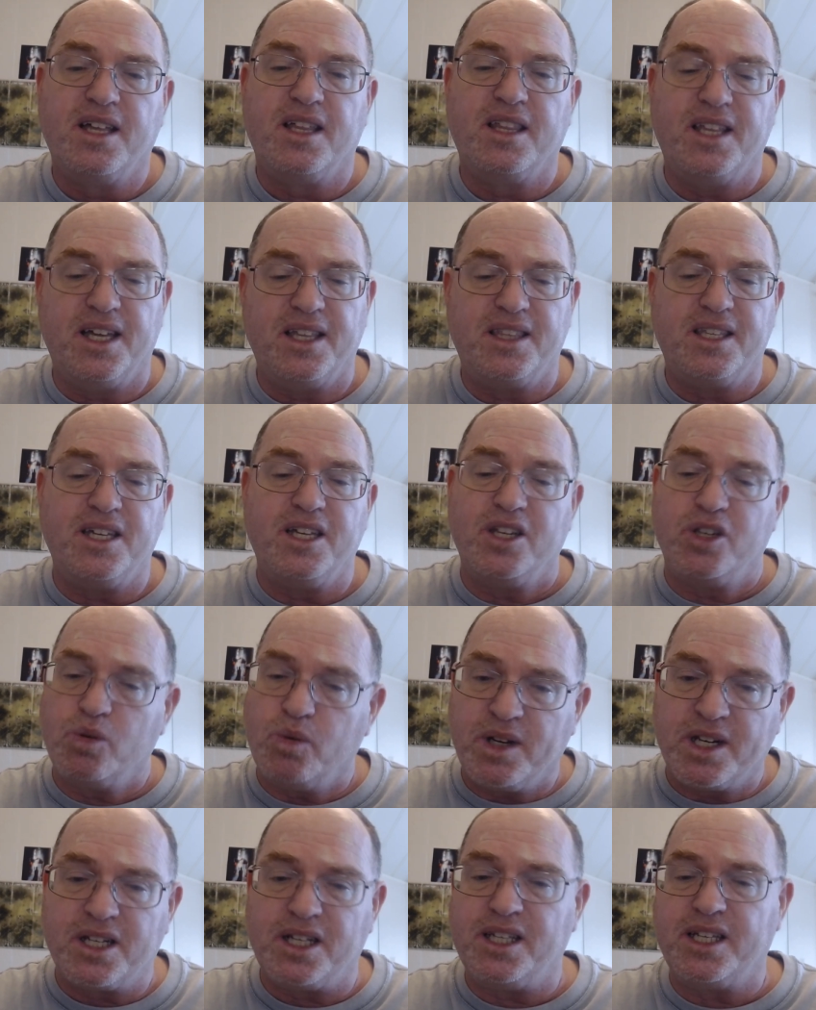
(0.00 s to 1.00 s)
that the
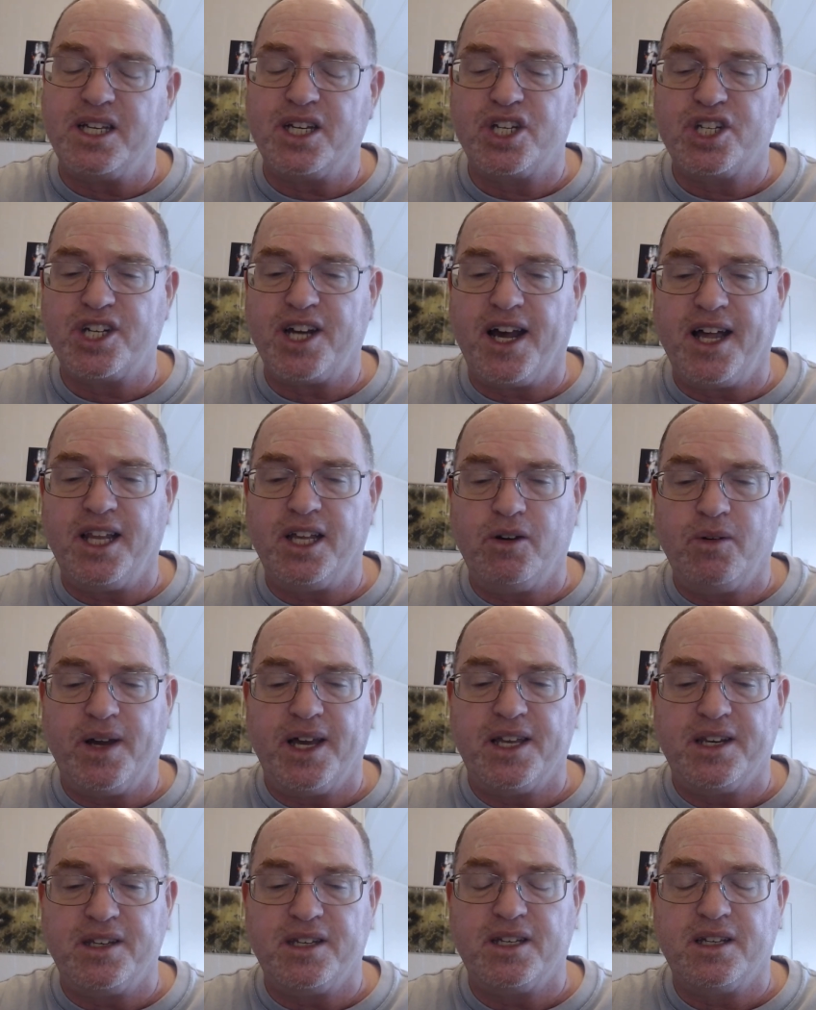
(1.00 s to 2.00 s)
dwindling shallow
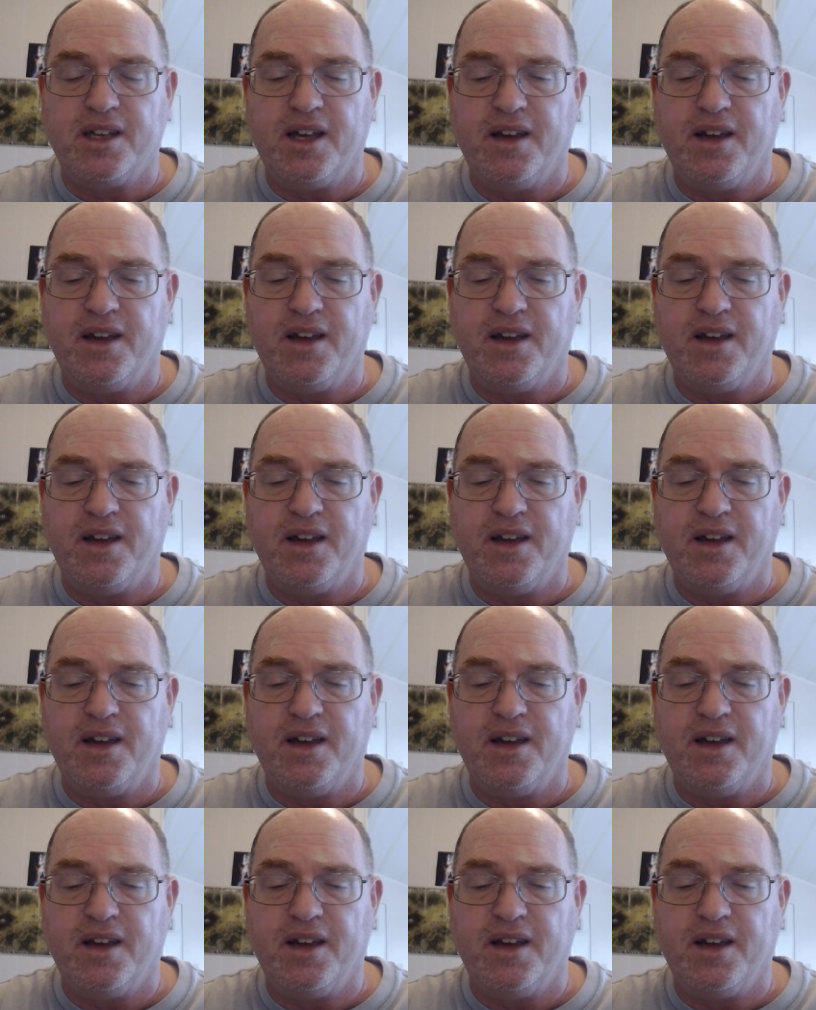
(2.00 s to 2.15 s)
end